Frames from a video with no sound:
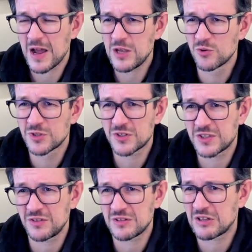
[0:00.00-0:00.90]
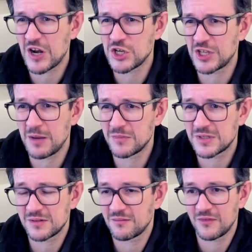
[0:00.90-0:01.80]
I use strange
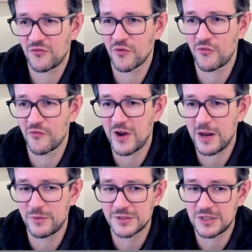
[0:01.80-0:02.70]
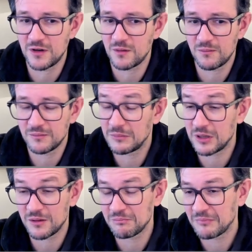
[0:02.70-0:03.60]
names for variables here.
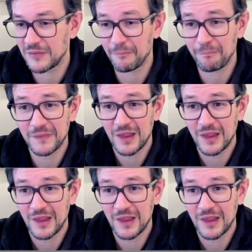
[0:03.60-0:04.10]
But, yeah.